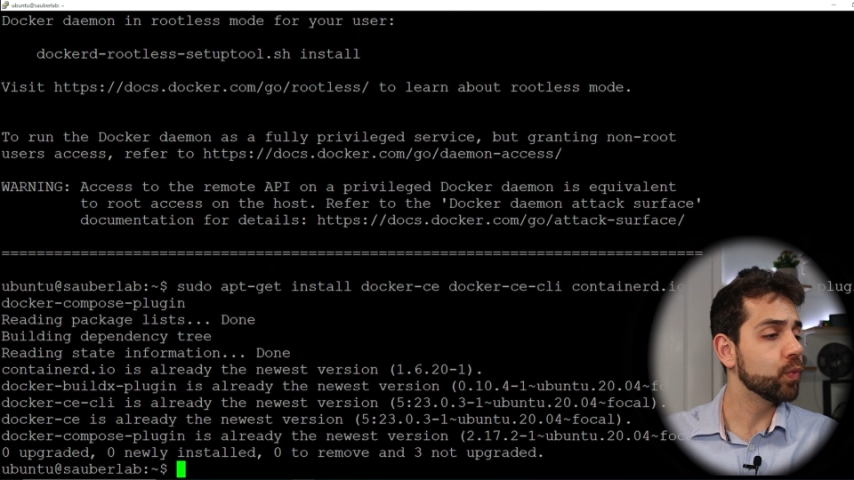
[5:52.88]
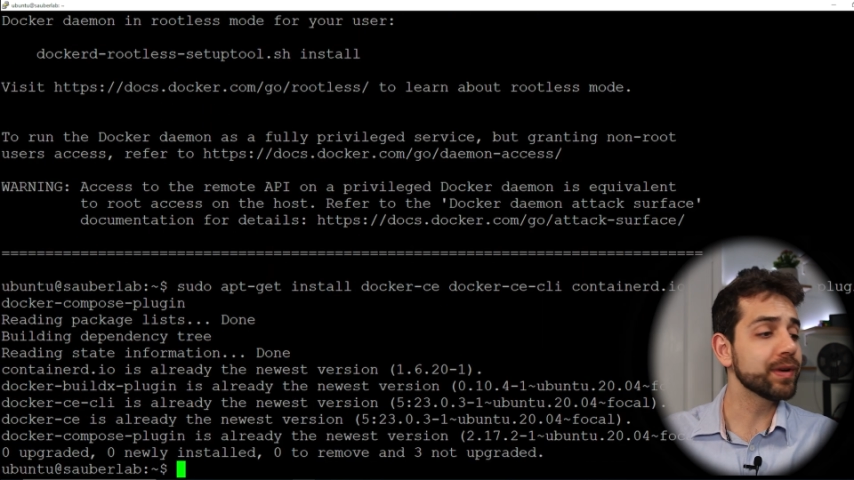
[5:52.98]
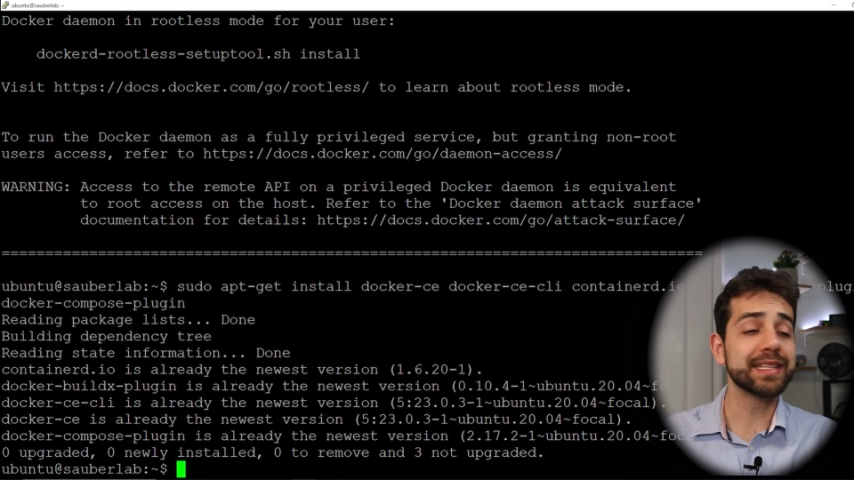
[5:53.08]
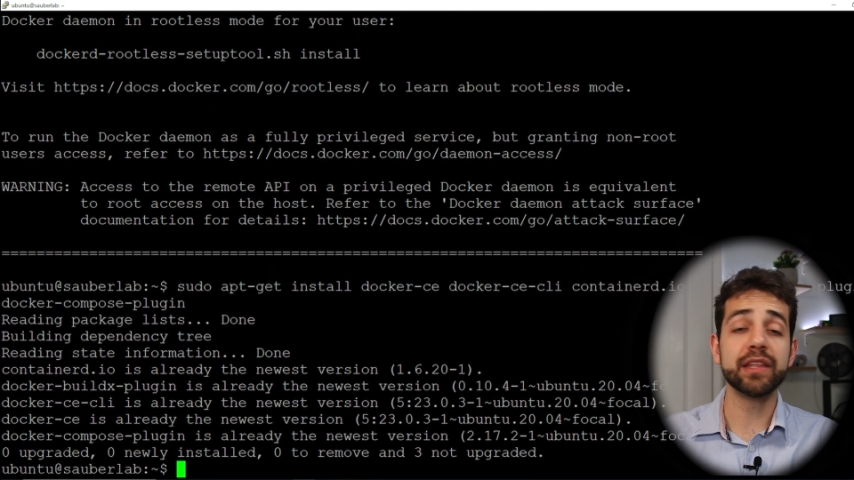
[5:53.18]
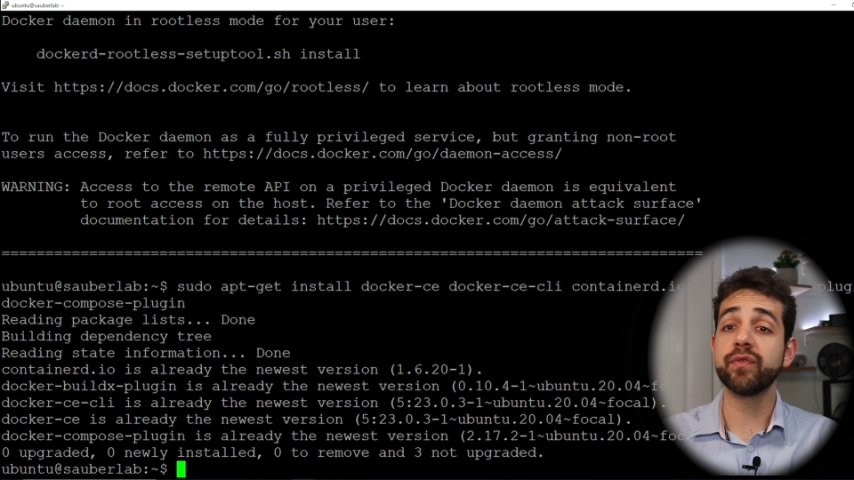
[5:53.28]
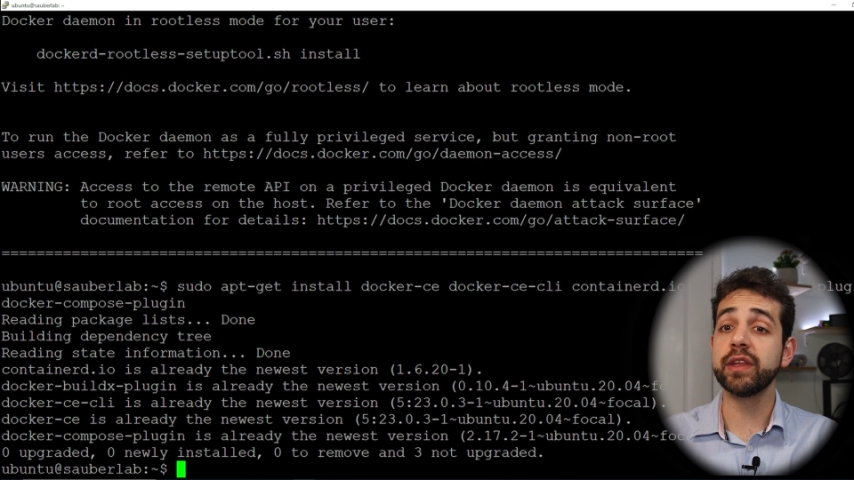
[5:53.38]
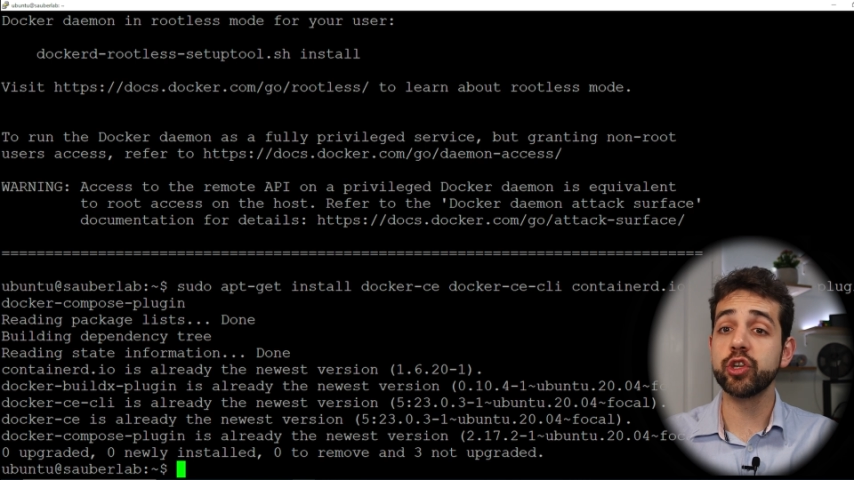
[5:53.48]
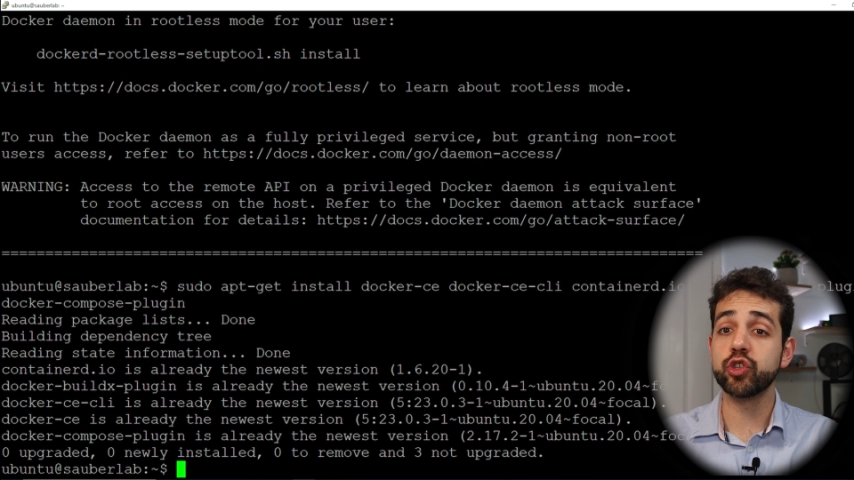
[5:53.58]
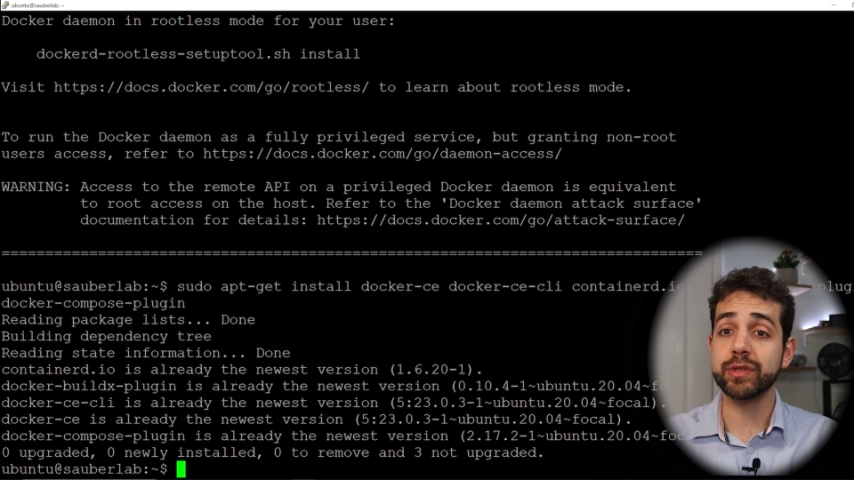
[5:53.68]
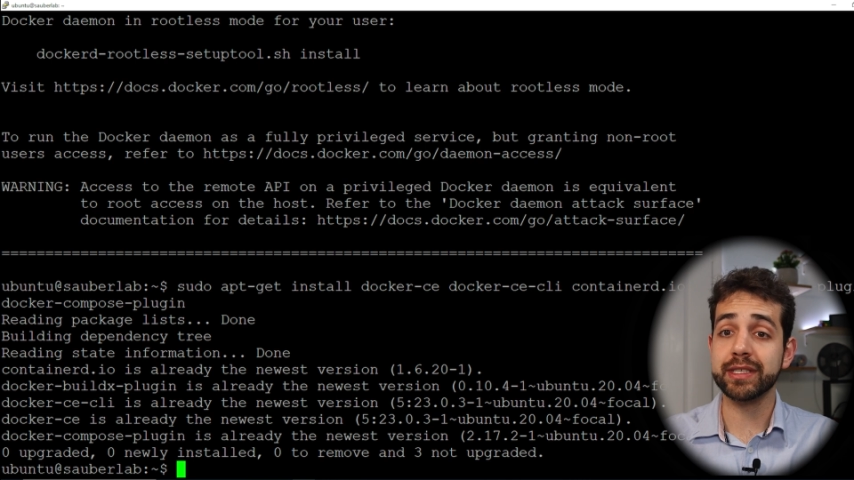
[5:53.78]
Once that
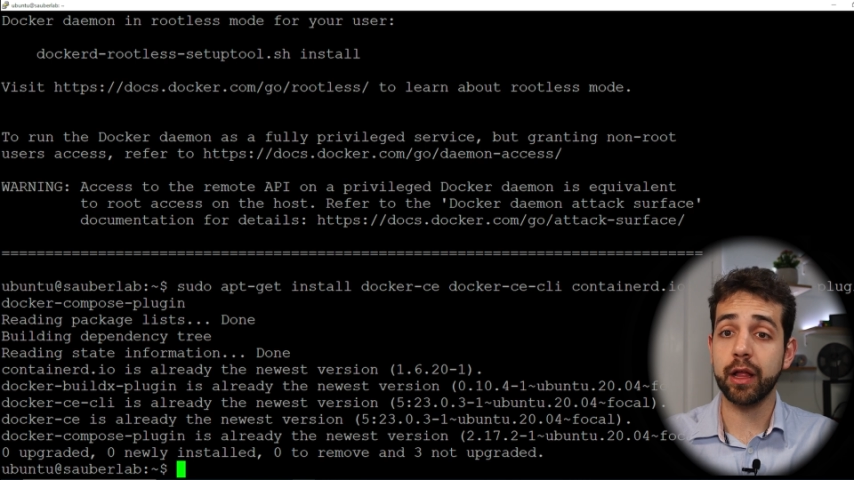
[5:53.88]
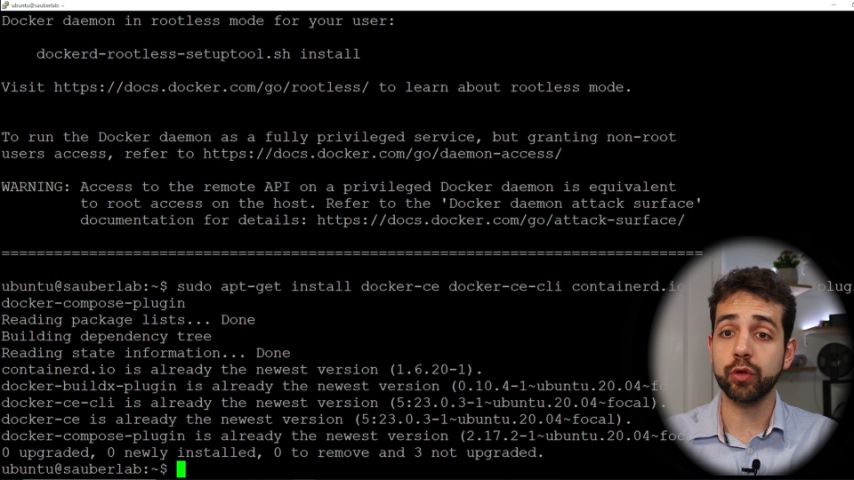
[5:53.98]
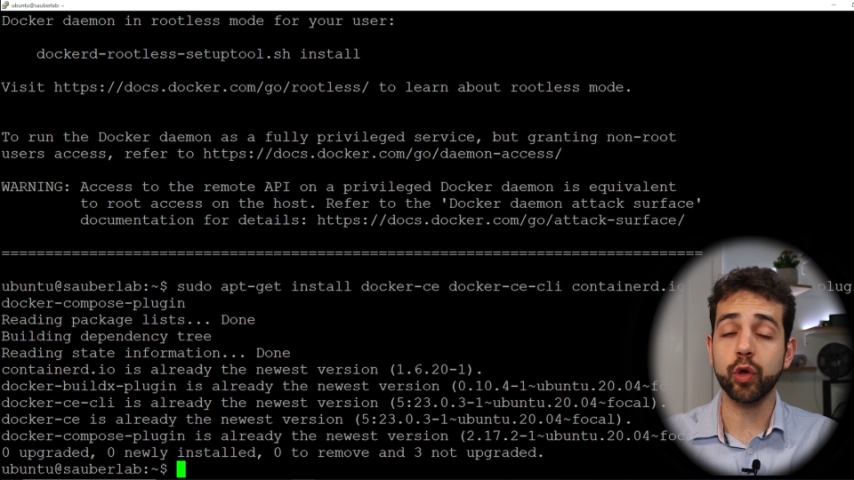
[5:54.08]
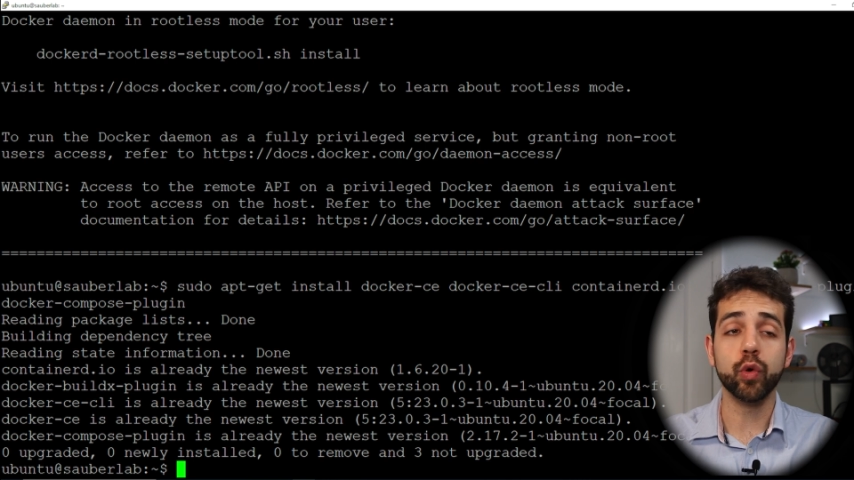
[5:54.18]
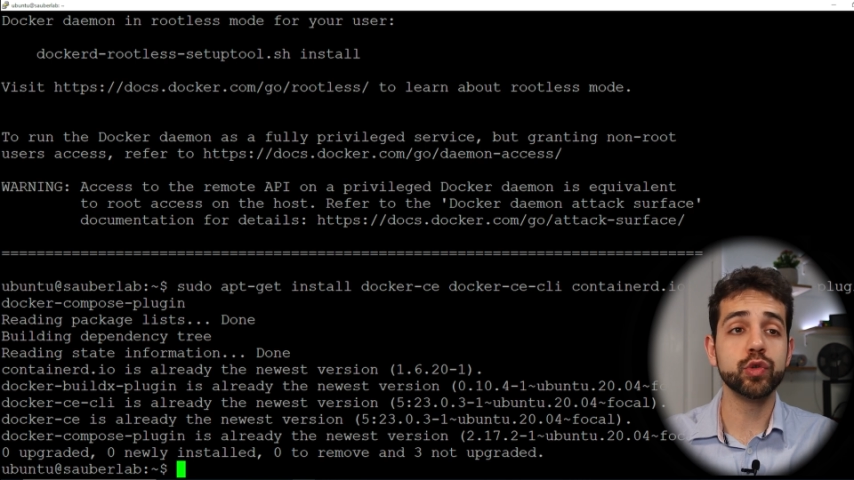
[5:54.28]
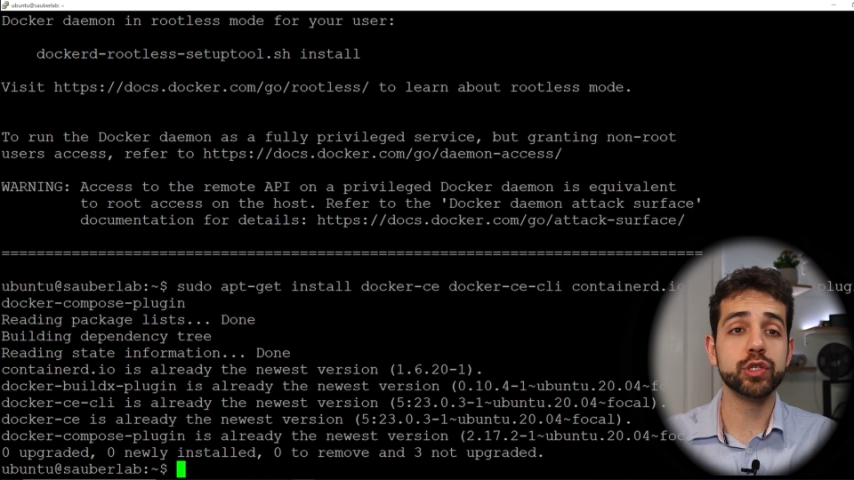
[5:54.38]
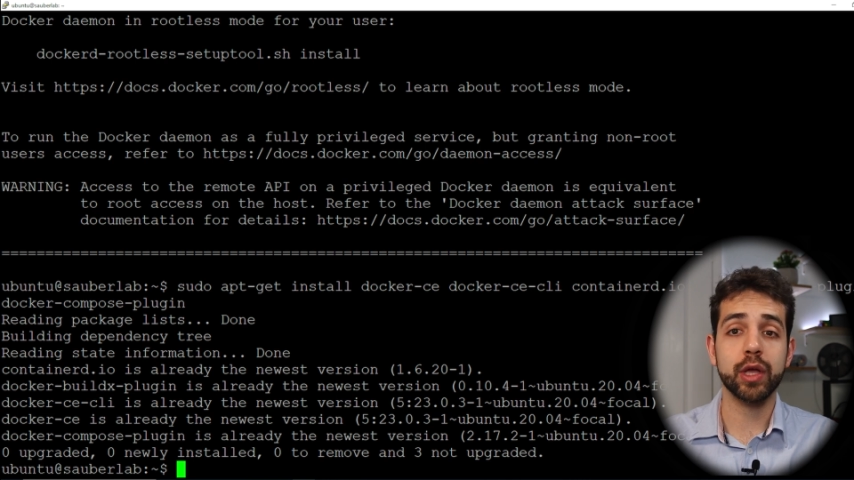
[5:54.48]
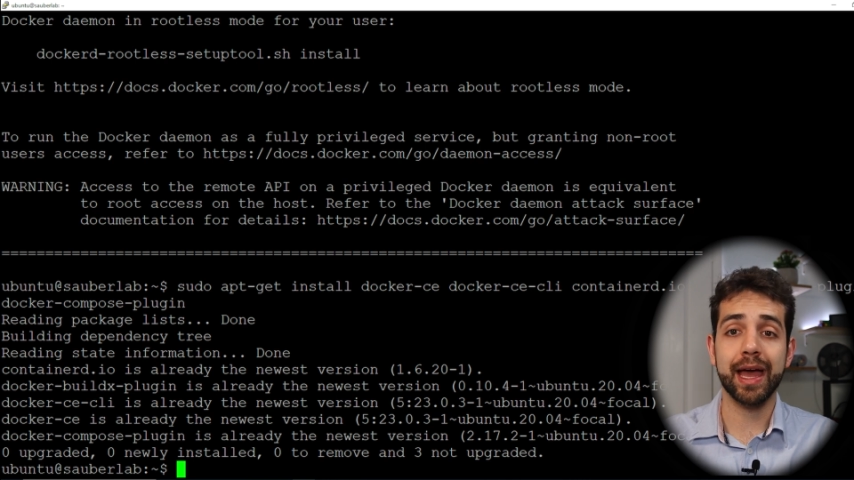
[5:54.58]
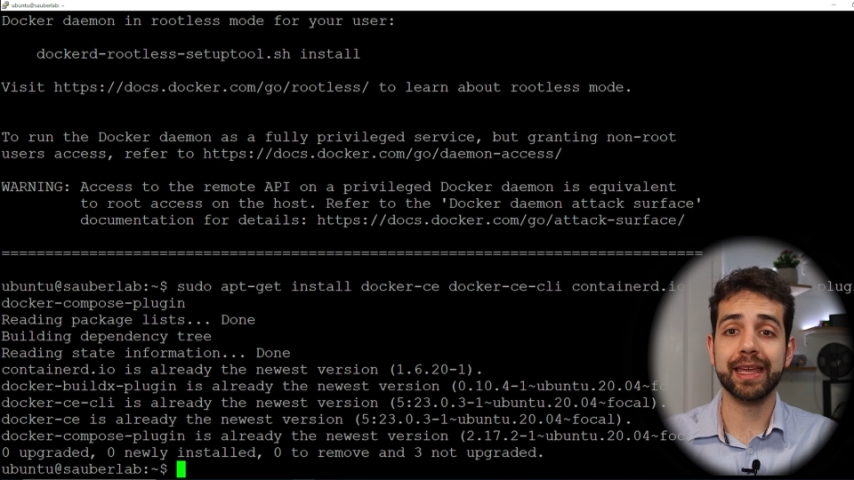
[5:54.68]
finished to install those,